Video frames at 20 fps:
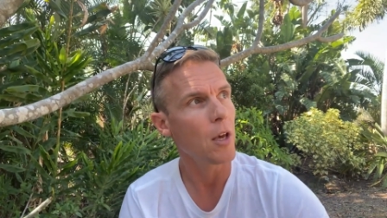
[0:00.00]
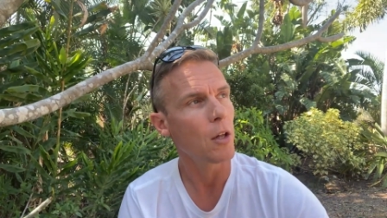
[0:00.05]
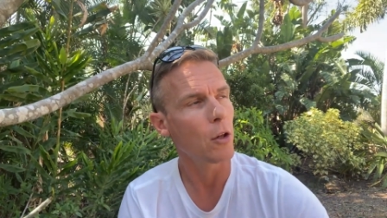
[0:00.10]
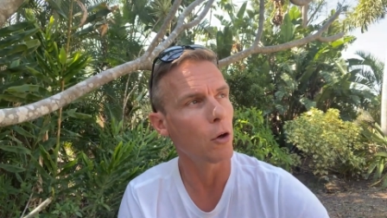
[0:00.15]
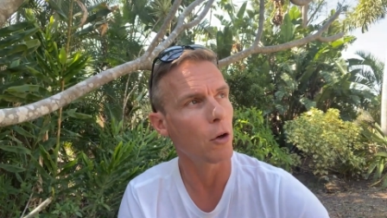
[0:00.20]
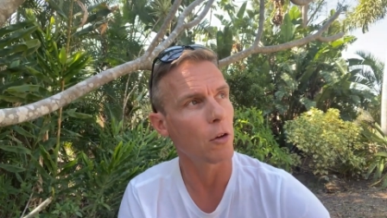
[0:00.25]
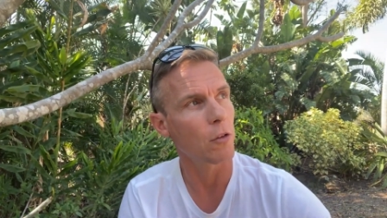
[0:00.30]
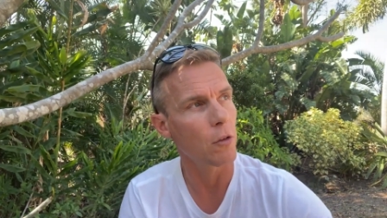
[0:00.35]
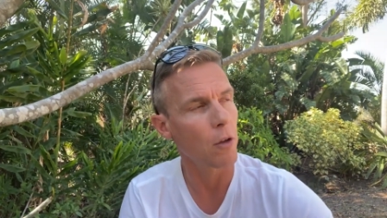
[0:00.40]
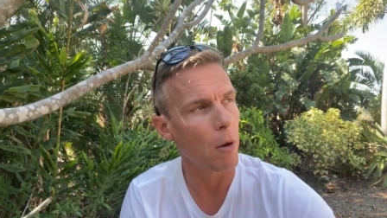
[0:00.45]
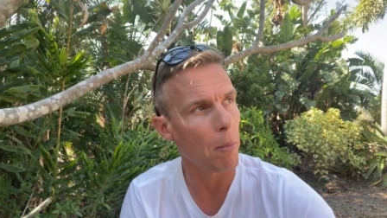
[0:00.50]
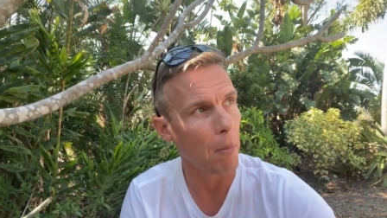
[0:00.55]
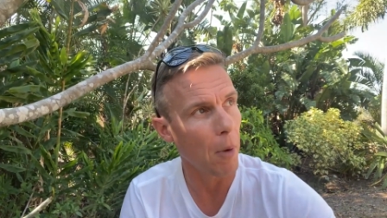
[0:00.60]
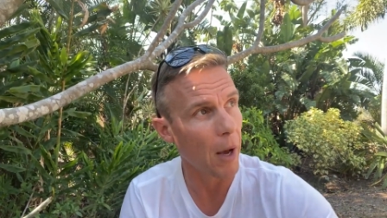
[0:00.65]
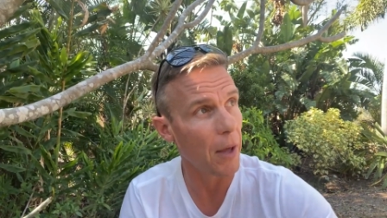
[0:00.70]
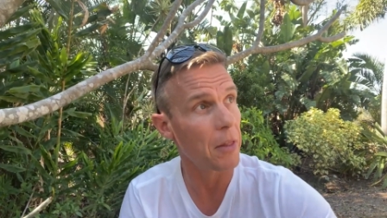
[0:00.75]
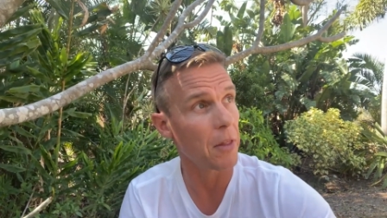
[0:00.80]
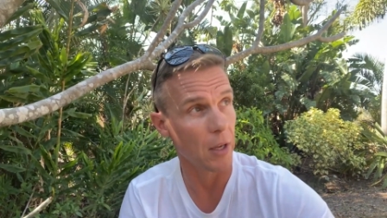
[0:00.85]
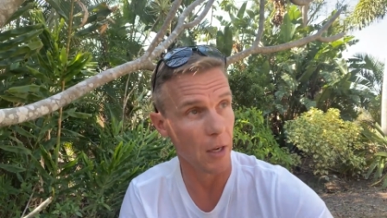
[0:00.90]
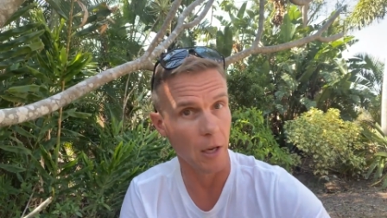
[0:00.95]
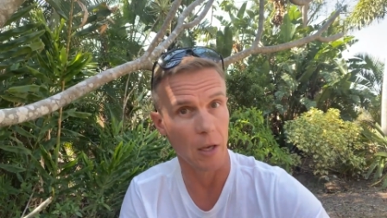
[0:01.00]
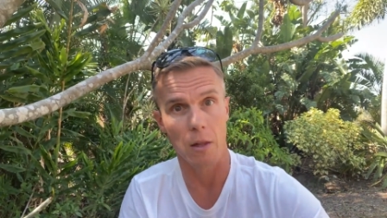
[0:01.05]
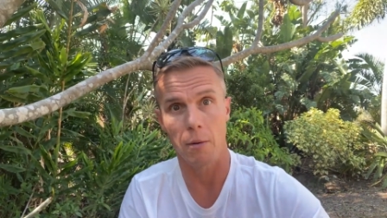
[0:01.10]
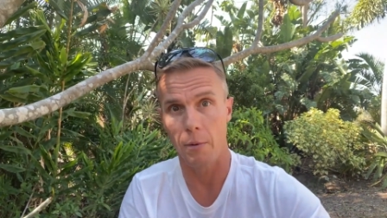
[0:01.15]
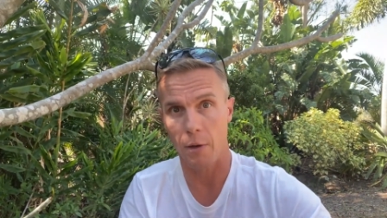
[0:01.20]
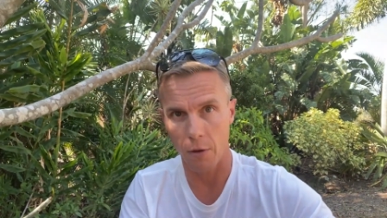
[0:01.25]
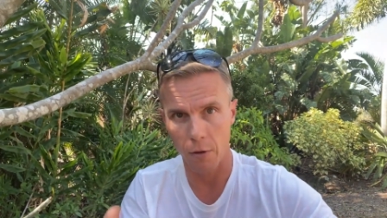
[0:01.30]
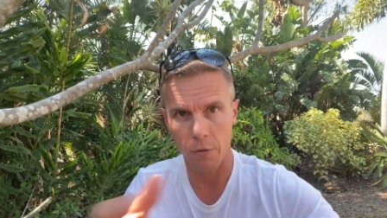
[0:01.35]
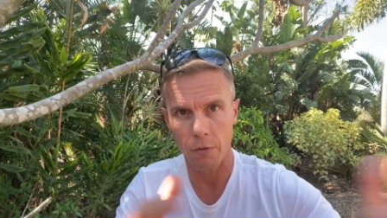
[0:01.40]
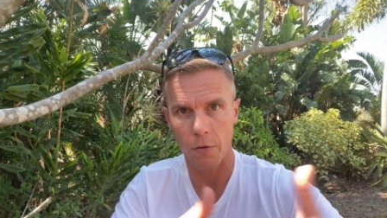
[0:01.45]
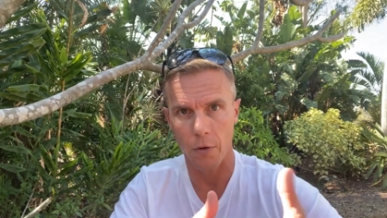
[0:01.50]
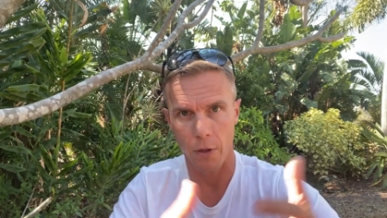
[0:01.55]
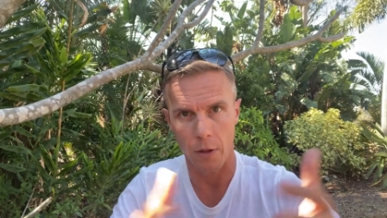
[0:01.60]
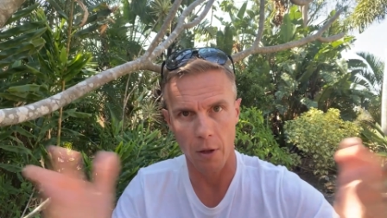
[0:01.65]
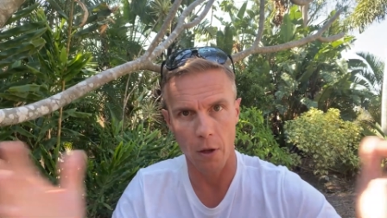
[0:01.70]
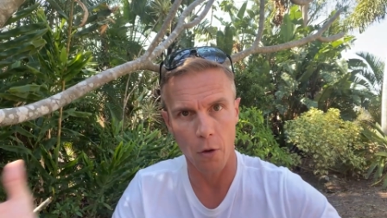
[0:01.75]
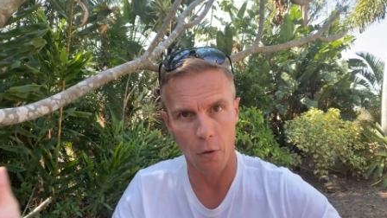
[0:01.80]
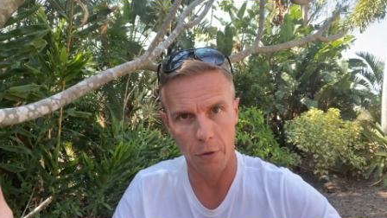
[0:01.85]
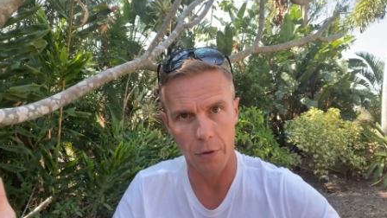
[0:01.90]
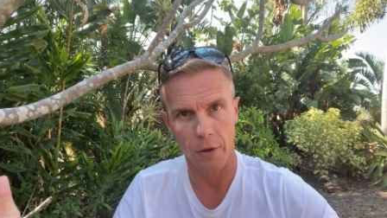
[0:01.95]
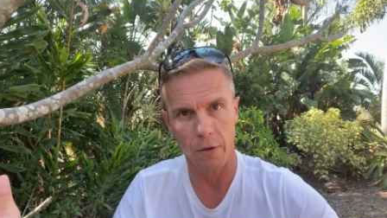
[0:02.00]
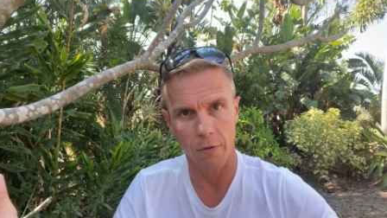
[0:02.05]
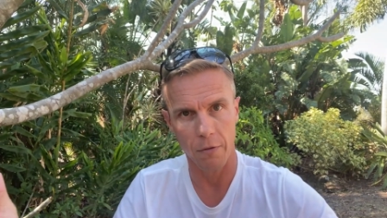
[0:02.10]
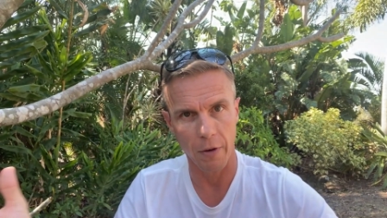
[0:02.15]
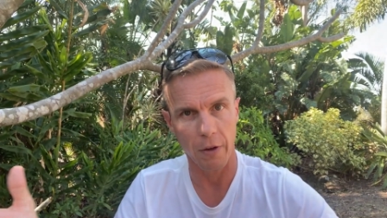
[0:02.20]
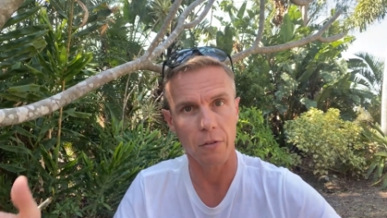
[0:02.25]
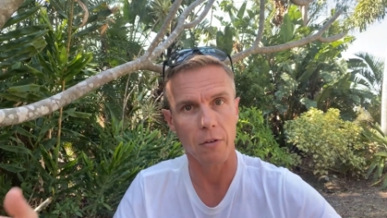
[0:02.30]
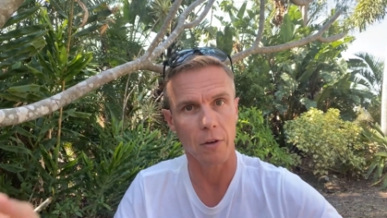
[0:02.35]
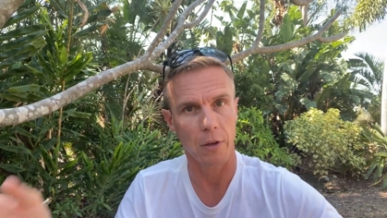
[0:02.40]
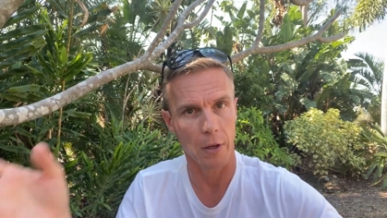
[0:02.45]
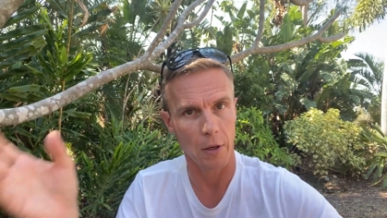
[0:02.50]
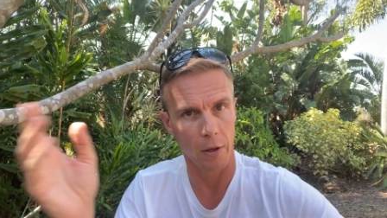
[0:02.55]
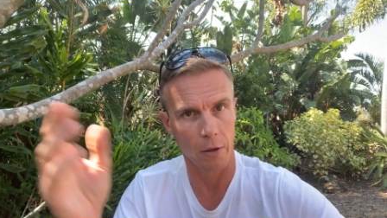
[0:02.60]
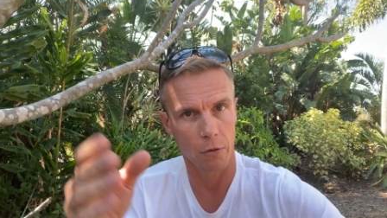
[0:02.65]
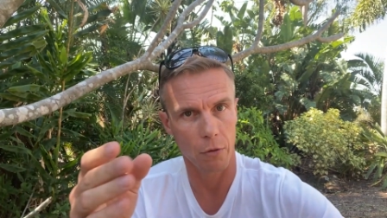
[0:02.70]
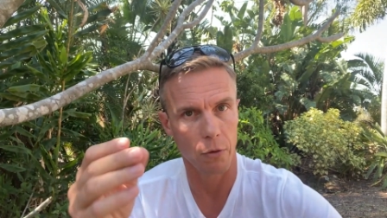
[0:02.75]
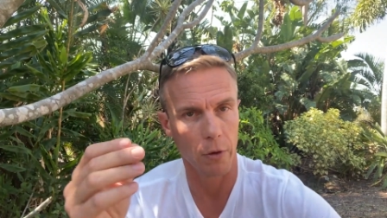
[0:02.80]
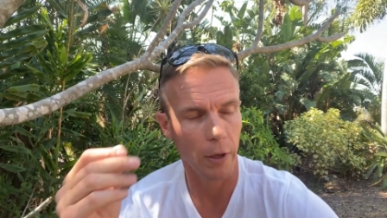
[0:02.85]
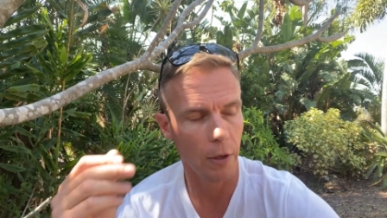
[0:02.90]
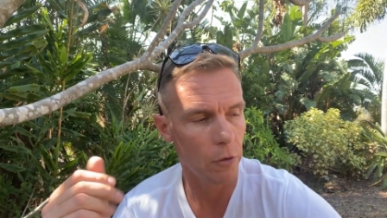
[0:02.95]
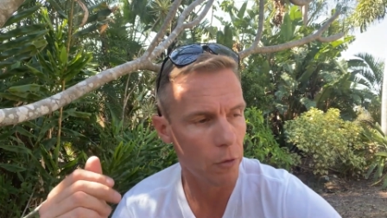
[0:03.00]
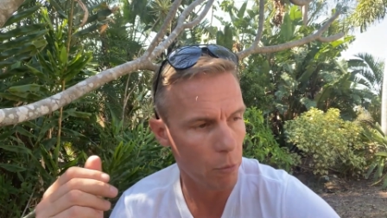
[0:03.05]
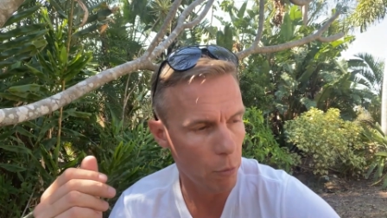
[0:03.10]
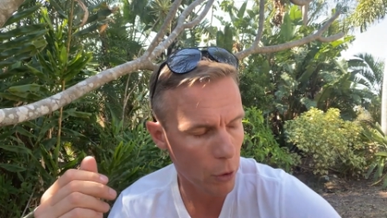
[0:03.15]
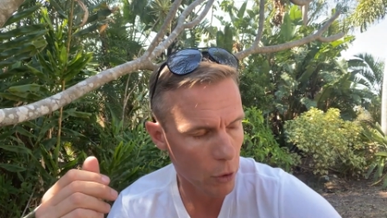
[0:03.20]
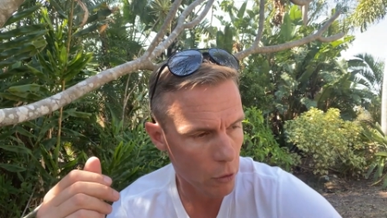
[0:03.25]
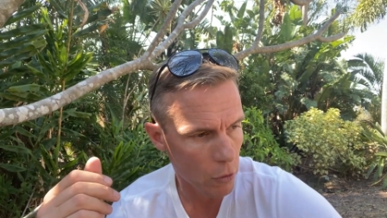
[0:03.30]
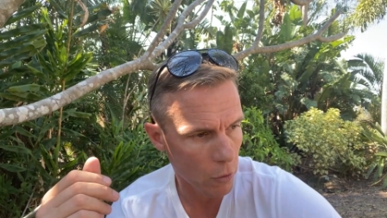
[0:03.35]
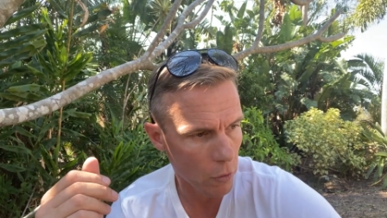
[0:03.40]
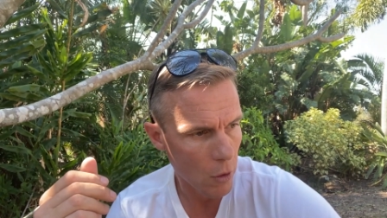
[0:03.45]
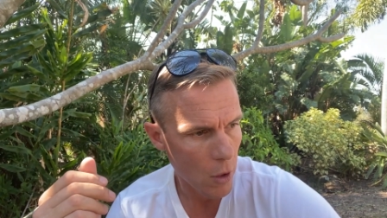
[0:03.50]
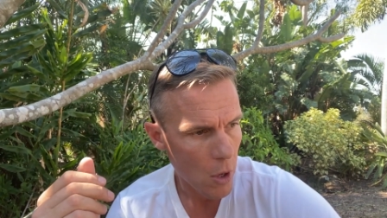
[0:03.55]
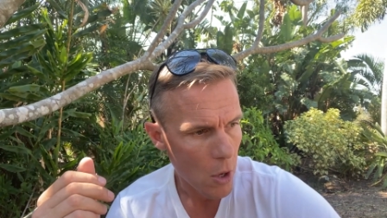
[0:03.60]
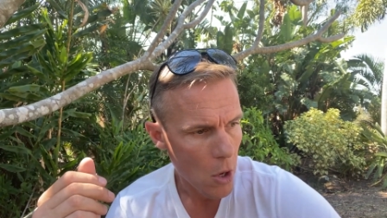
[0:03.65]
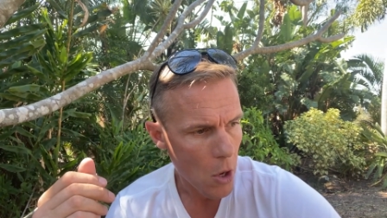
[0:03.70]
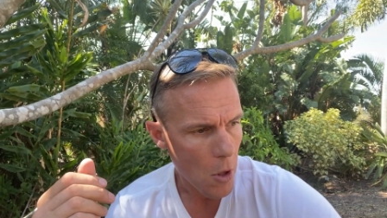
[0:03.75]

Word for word: Look, it's not my thing either, but I just find the whole thing fascinating as it relates to breaches.